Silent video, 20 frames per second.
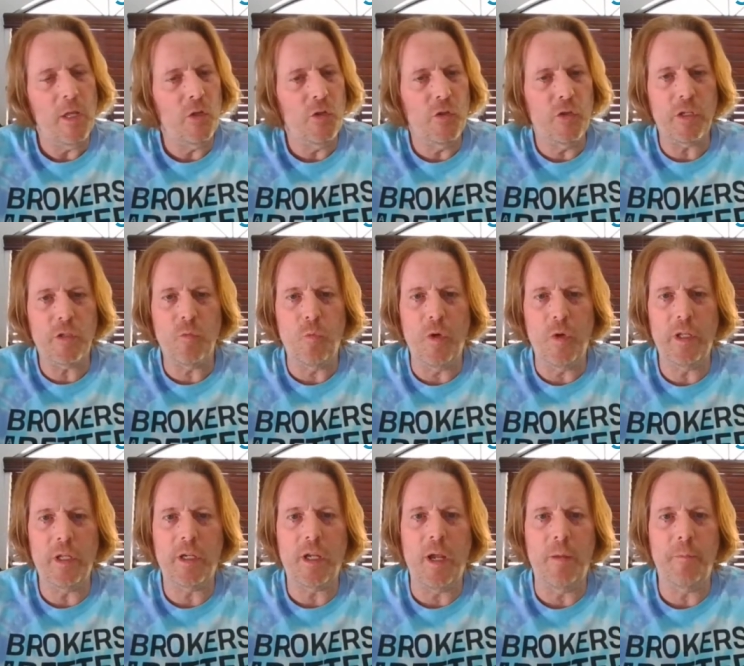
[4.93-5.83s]
Just
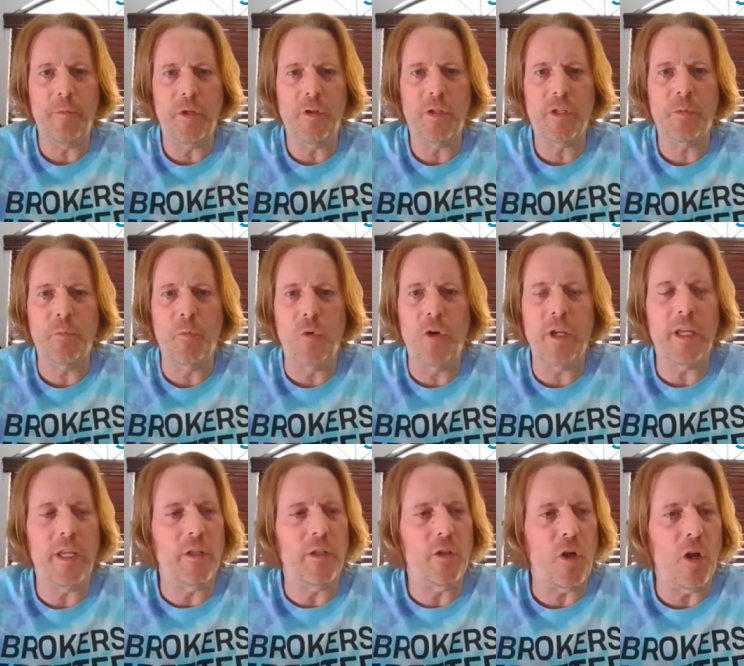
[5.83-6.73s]
wanted to come to you this
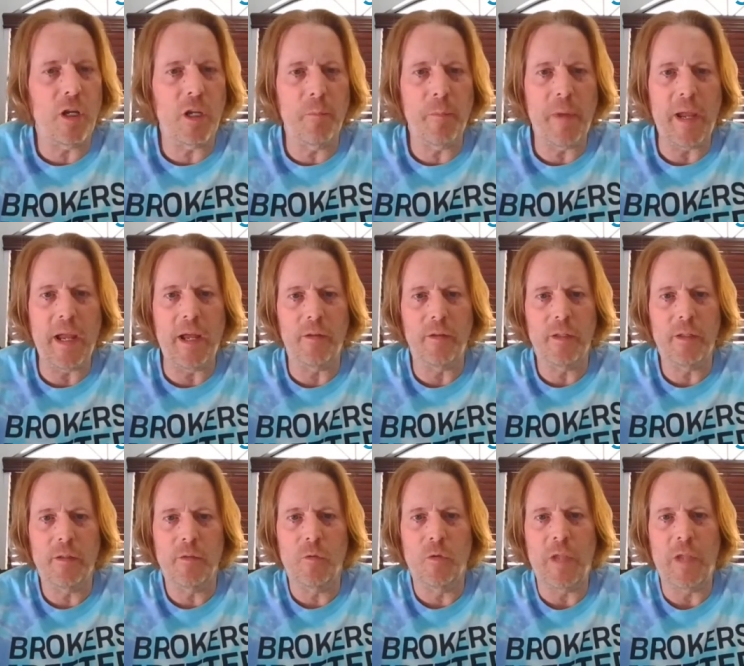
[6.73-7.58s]
morning and talk about